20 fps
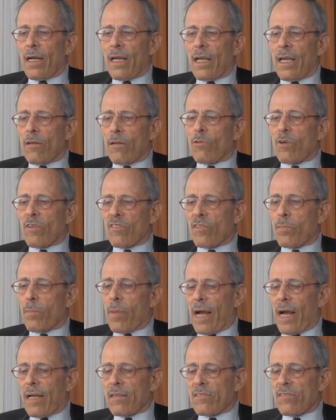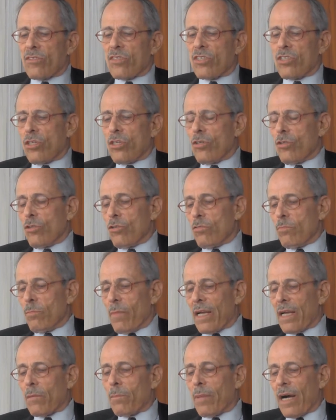in response to
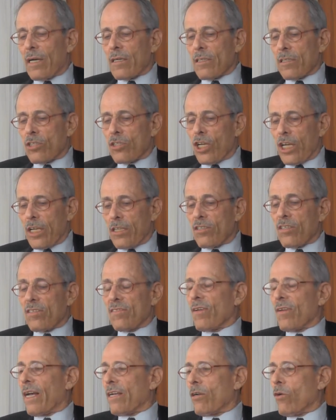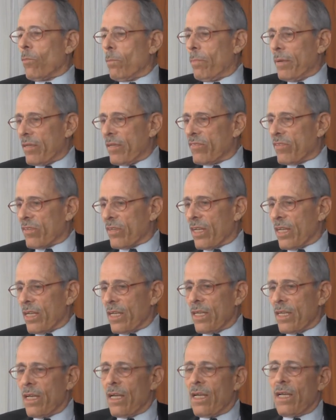metabolic changes like
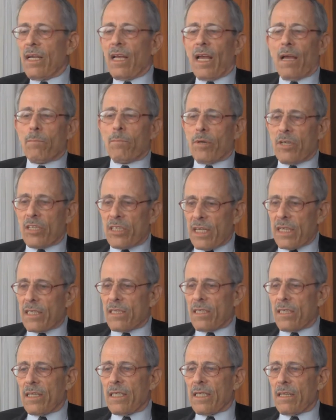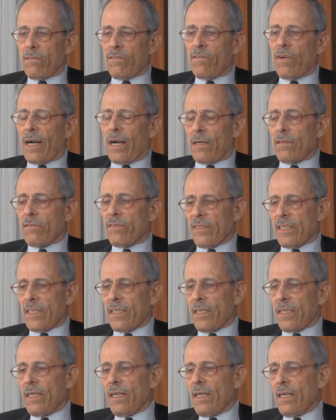obesity, and particularly
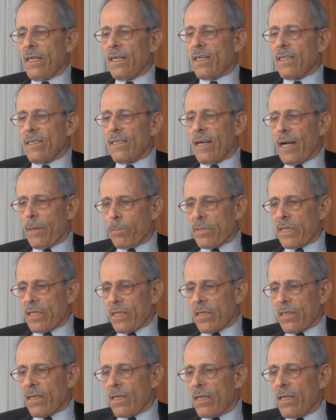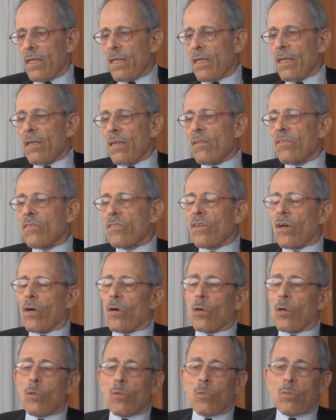involving leptin.
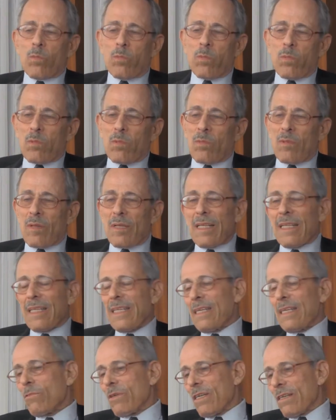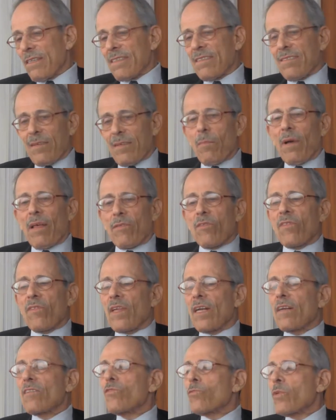So there were some other
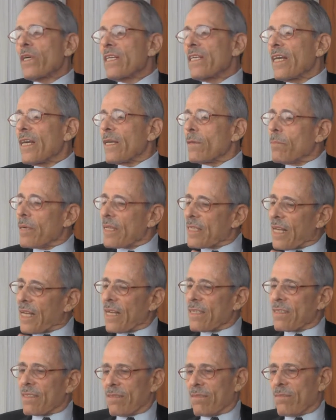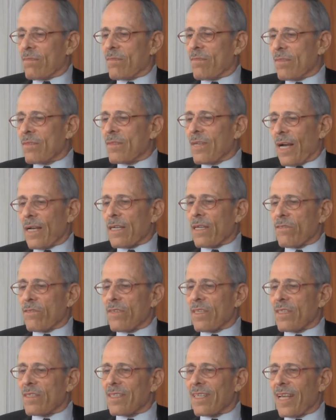things we did, but that kind of
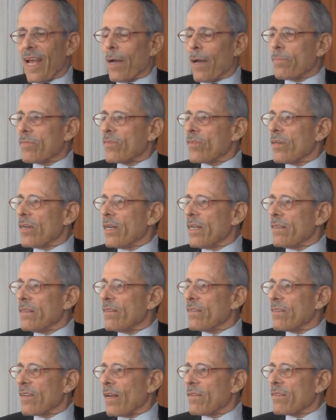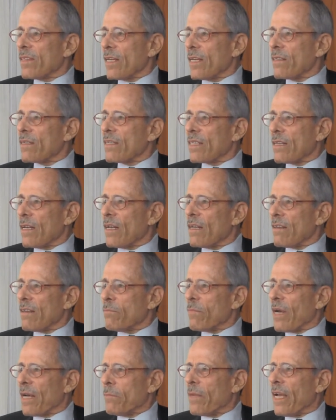encapsulates, I think,
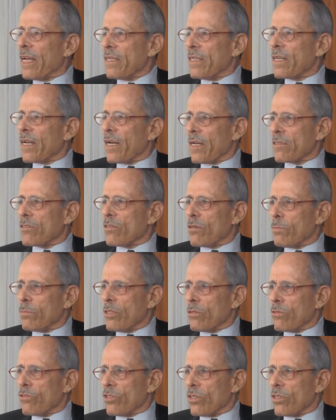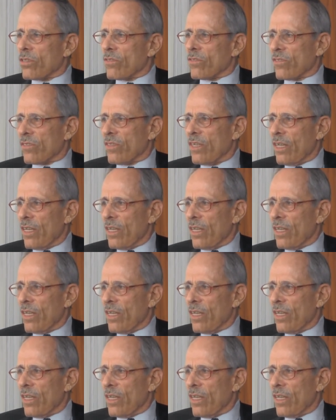my main contributions